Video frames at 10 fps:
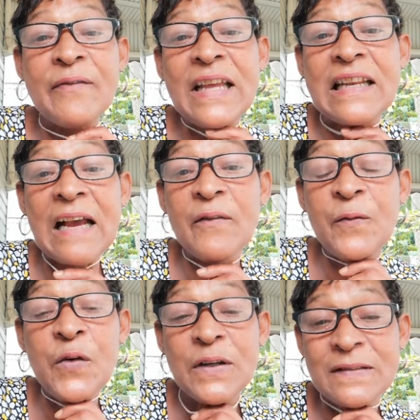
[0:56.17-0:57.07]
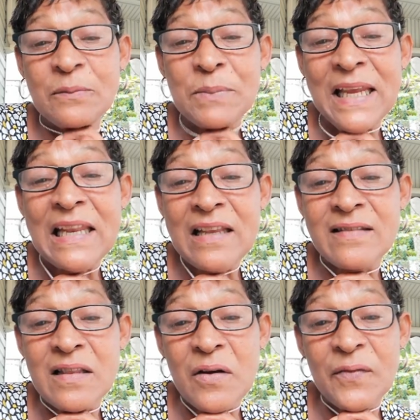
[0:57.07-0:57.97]
that first
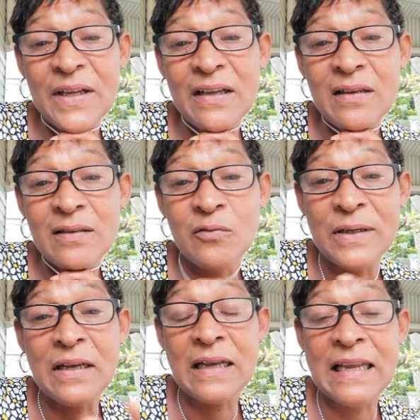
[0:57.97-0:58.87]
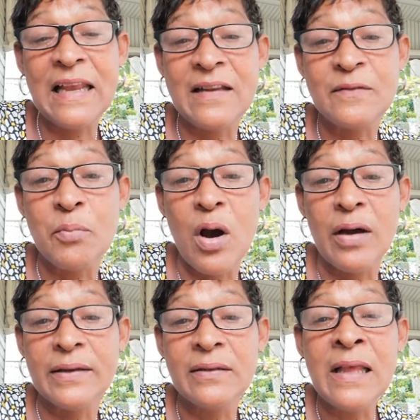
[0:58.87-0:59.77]
beginner's love when a kid is
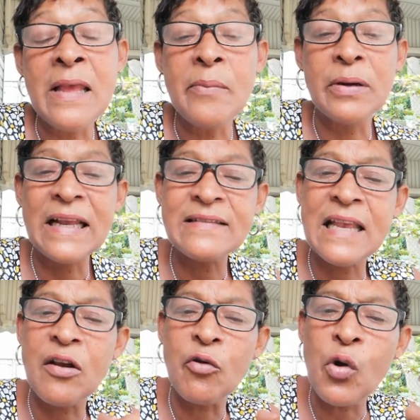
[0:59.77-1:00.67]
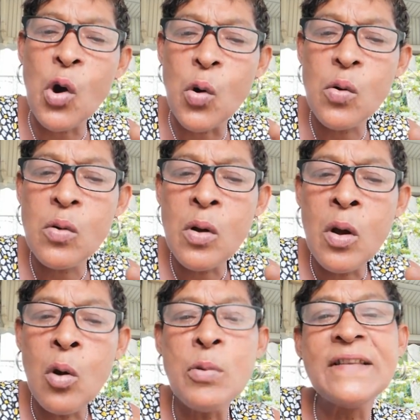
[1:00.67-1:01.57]
born, but as they grow,
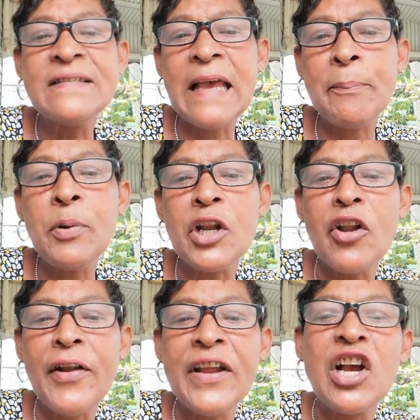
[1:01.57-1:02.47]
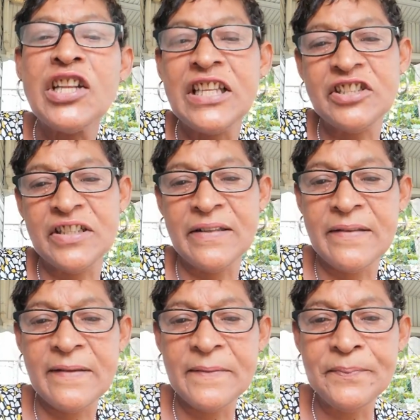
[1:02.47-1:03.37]
we start putting on the
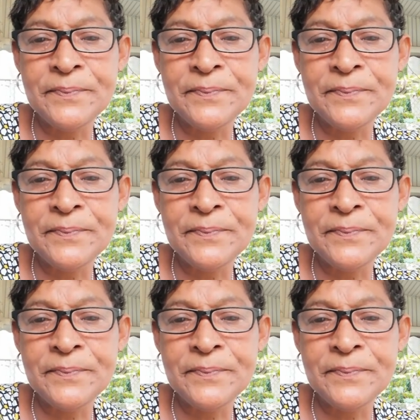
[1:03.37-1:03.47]
conditions.